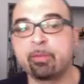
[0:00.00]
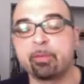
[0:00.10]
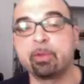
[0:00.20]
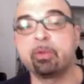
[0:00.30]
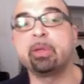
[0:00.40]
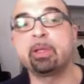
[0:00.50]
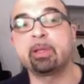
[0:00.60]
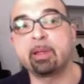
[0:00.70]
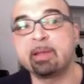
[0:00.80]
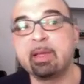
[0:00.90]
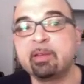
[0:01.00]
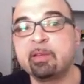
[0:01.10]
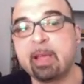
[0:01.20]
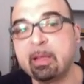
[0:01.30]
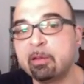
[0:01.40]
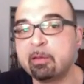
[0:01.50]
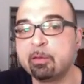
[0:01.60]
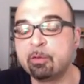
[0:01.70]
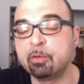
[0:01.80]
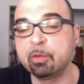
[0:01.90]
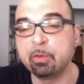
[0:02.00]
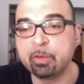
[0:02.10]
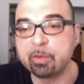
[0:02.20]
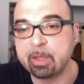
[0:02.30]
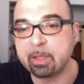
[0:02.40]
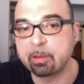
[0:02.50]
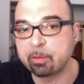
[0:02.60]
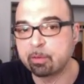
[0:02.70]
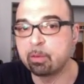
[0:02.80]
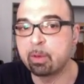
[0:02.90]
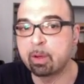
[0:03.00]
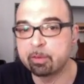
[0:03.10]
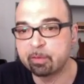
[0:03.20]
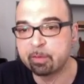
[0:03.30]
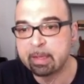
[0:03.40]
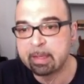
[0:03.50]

for doing that, they sent 2 signals to us,